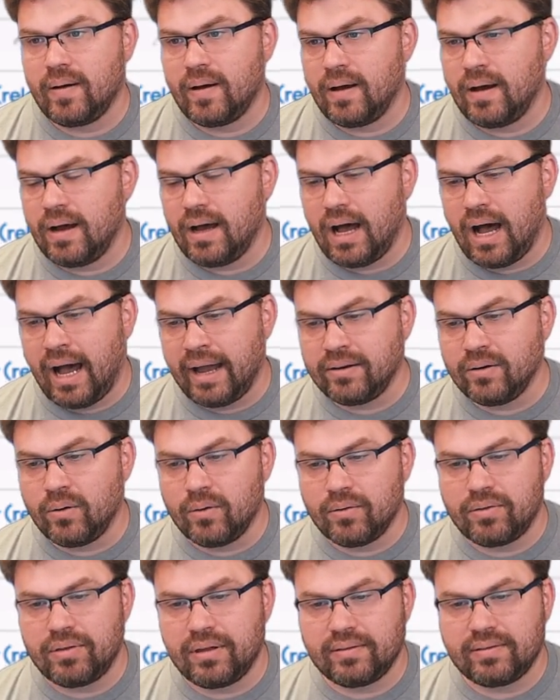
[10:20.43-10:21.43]
uh, I
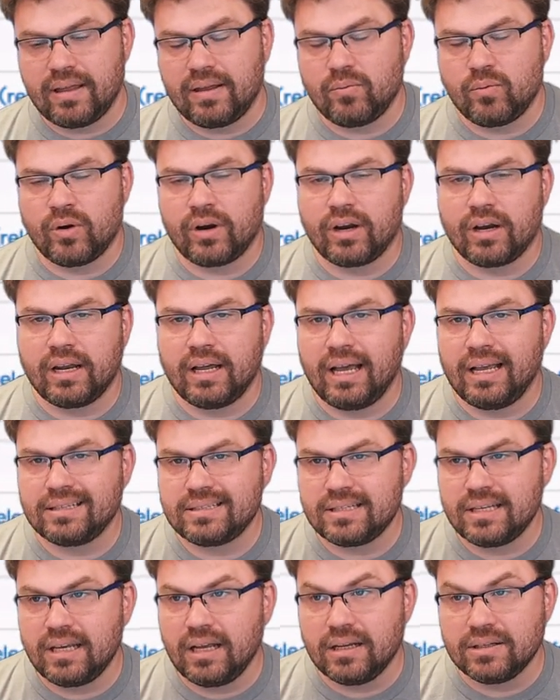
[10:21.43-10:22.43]
don't think that we're going to
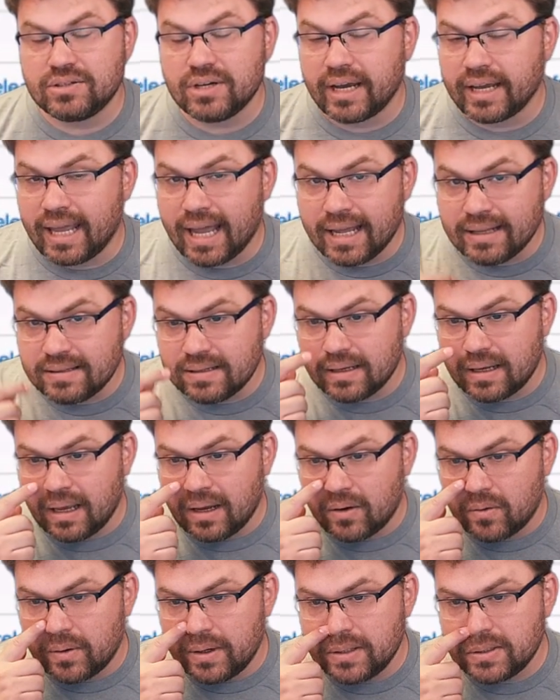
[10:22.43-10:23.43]
see a gigantic
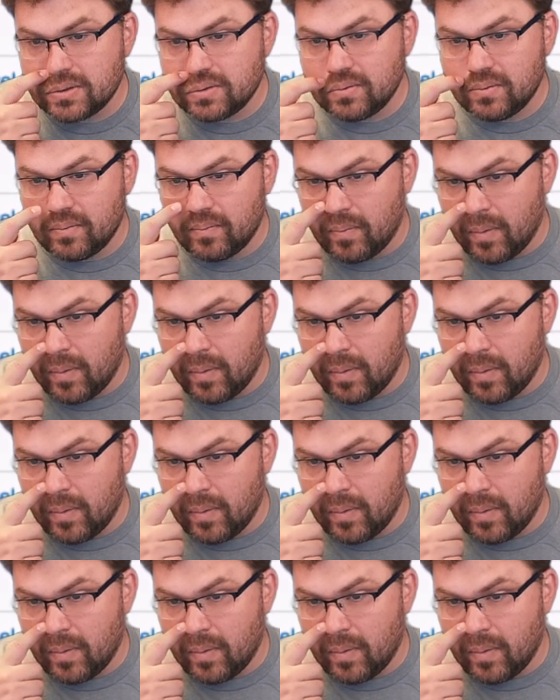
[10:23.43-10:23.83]
increase.